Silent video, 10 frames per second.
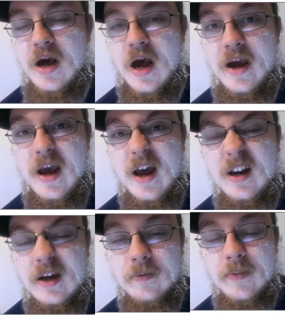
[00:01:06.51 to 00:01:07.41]
I
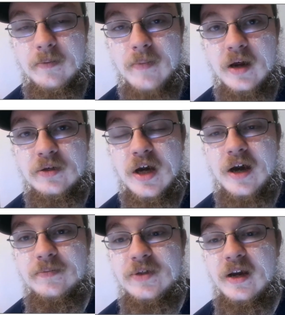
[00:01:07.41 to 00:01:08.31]
had him in my
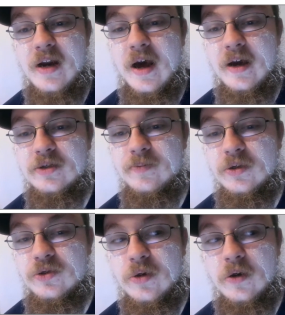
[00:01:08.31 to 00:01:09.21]
top 10
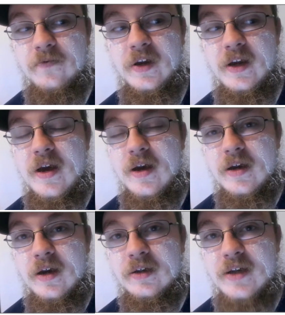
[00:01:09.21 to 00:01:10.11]
Heisman Trophy
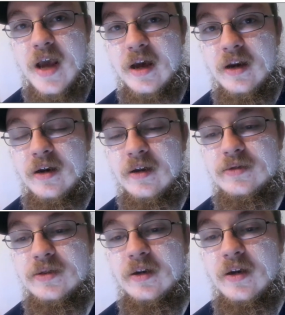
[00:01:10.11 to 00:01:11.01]

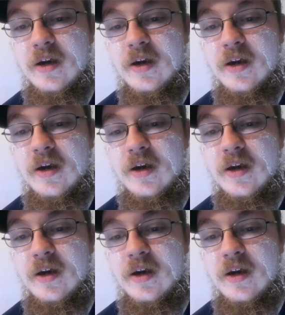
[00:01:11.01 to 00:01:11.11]
candidates